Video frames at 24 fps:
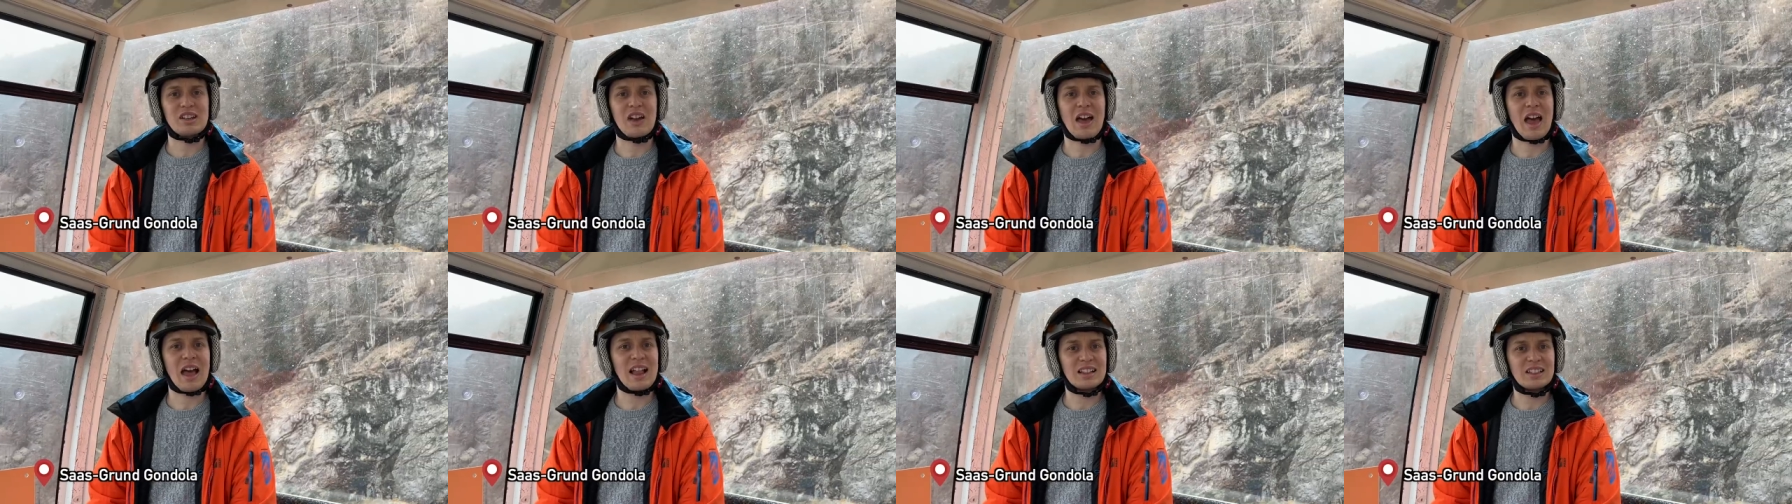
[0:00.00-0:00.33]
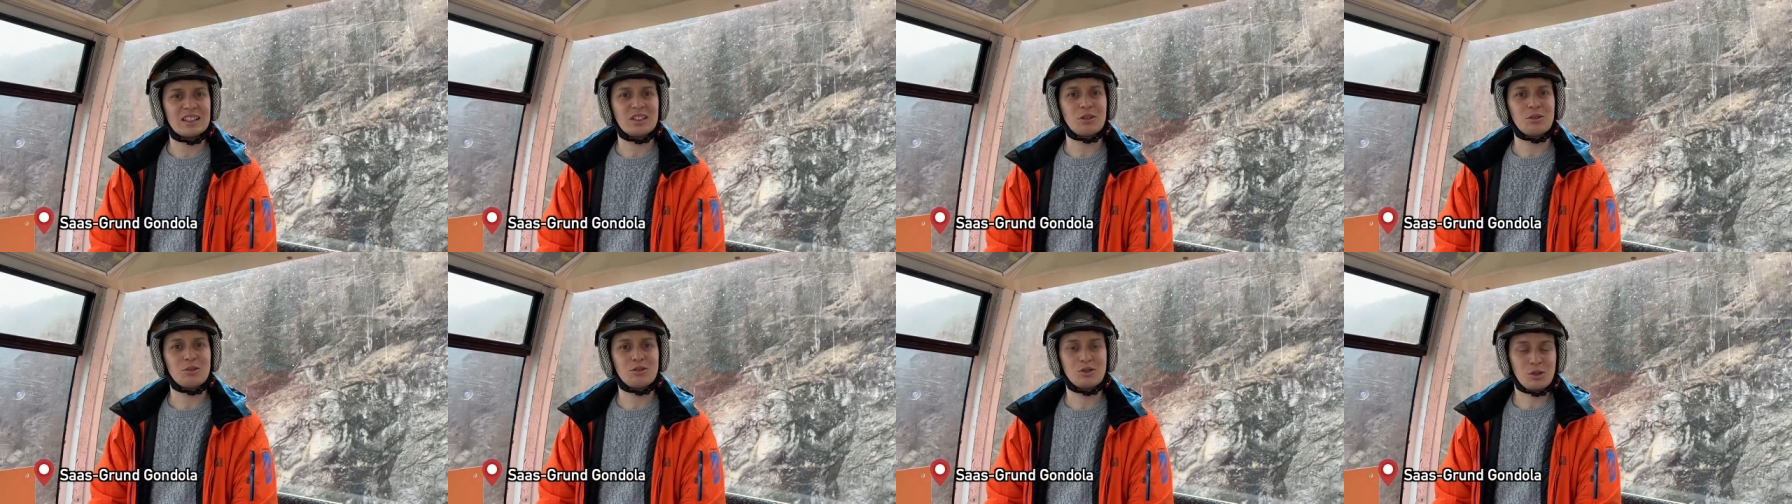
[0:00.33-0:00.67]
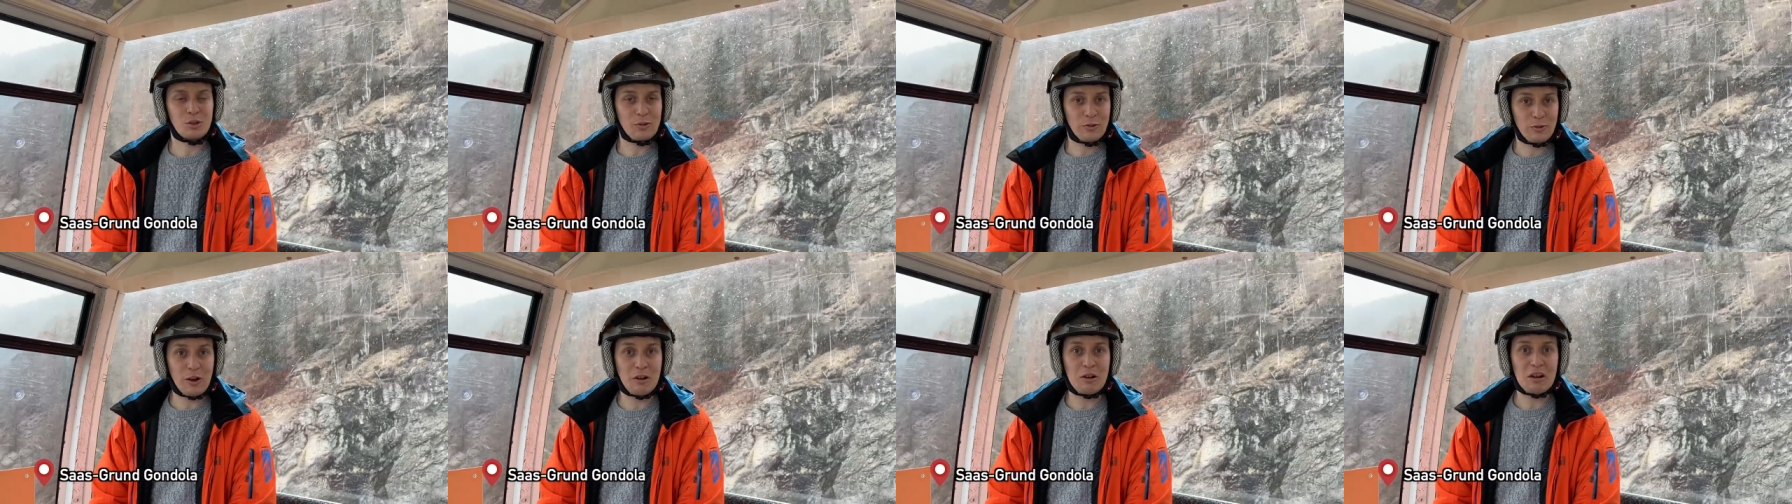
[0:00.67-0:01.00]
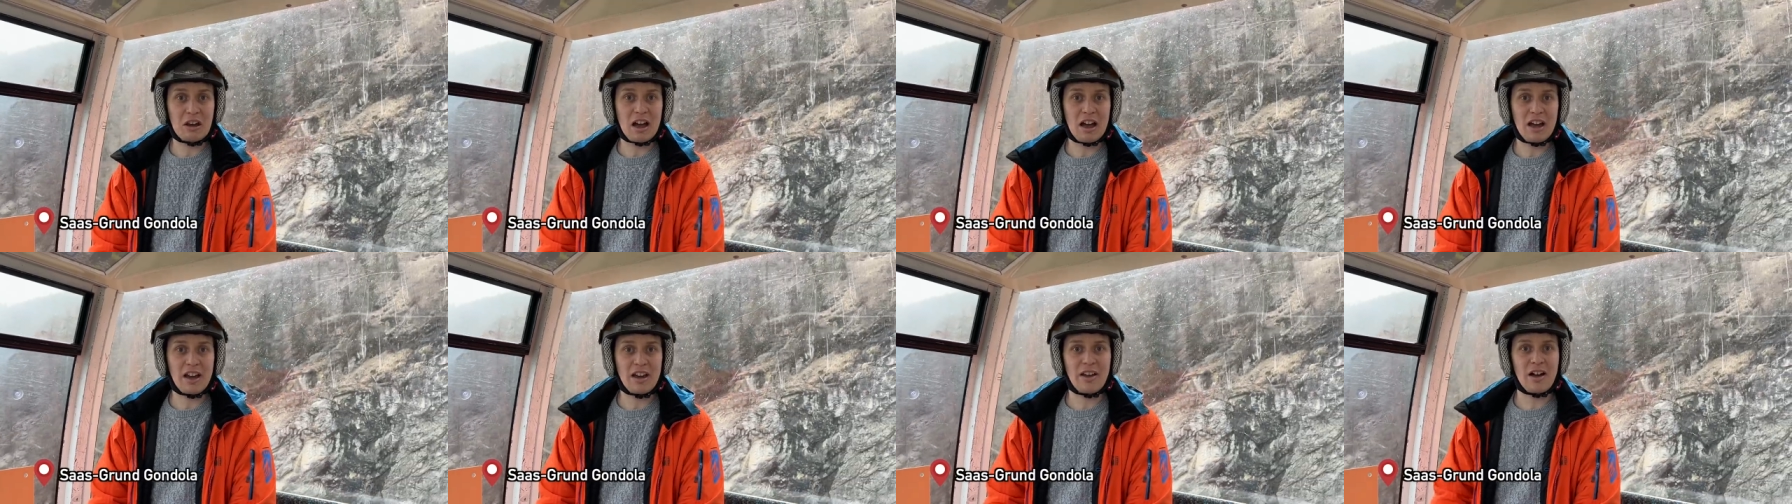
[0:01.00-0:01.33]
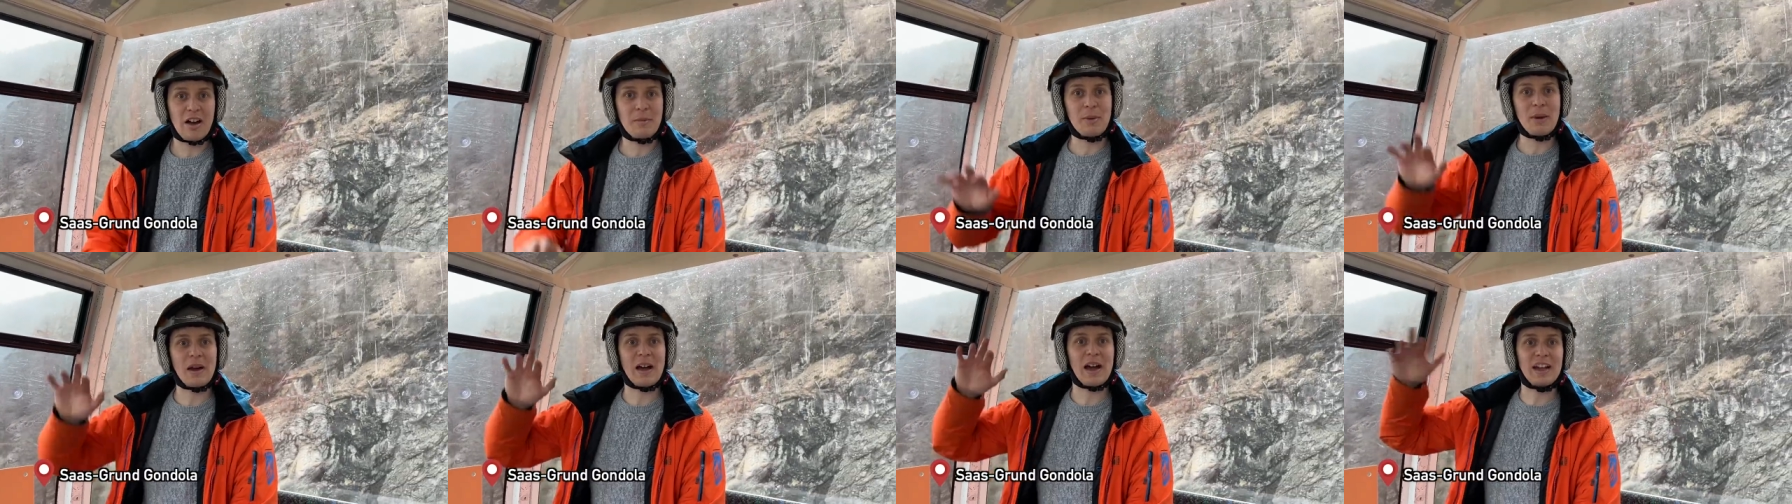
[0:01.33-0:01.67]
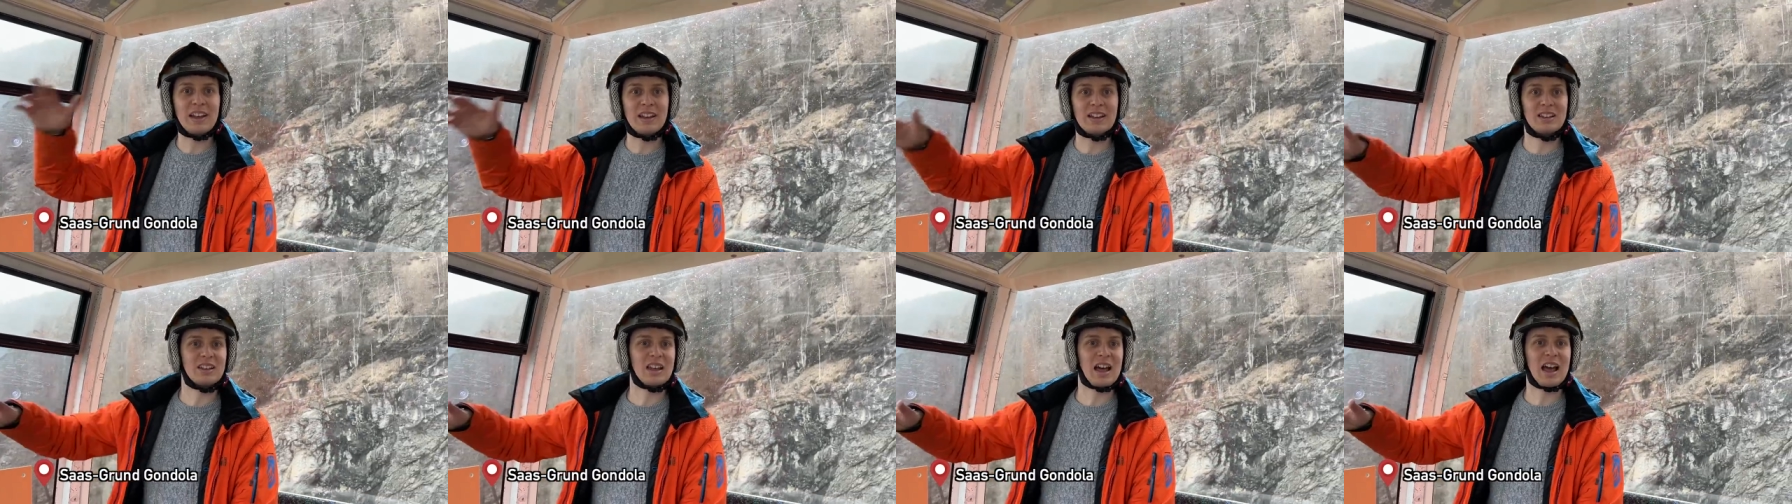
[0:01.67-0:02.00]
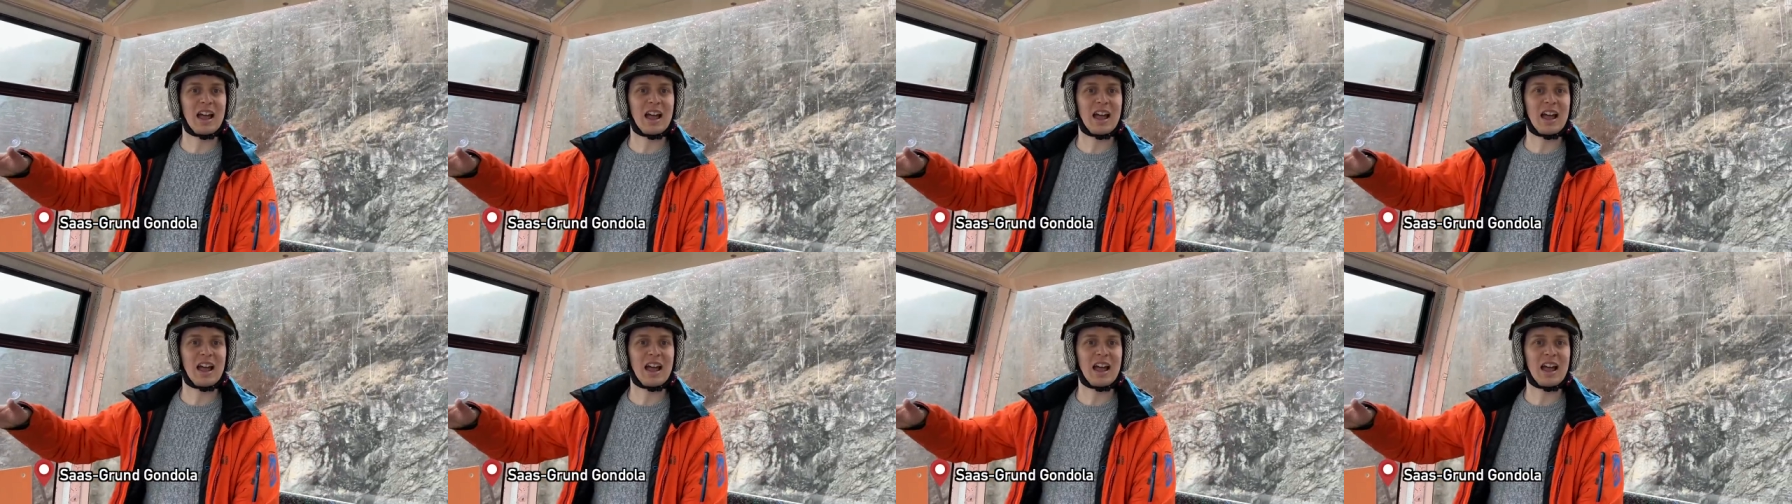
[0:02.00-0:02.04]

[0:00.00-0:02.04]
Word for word: altitude, so very high up, and